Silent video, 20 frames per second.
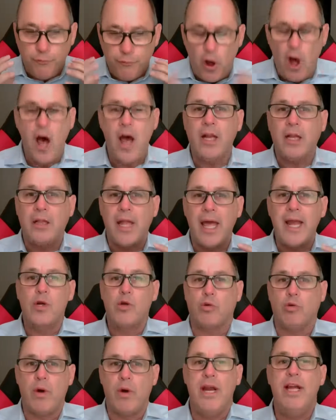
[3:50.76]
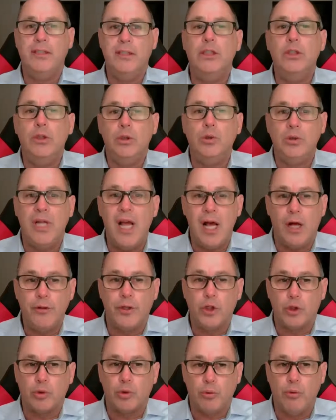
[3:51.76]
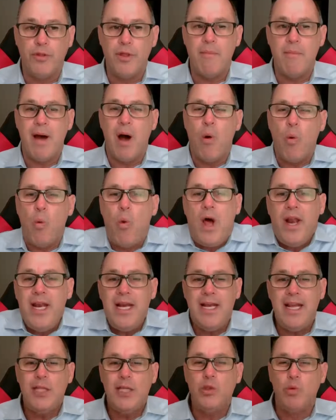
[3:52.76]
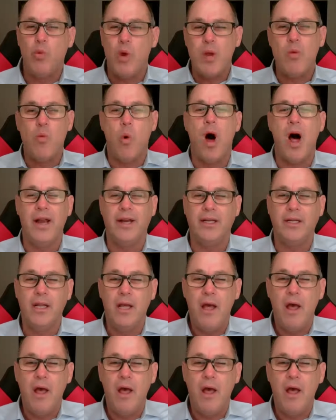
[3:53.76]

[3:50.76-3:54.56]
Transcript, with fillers: fought like crazy to tell the truth about what it is we want,